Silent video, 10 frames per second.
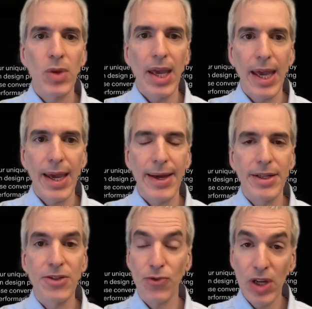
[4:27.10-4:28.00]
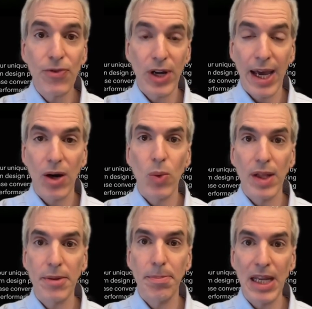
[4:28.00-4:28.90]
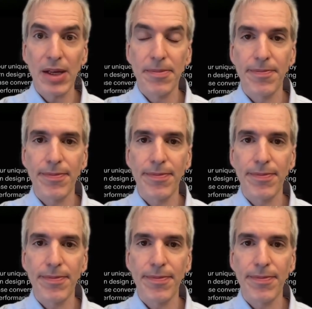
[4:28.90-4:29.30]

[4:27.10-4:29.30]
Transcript: And it's free for now while in beta.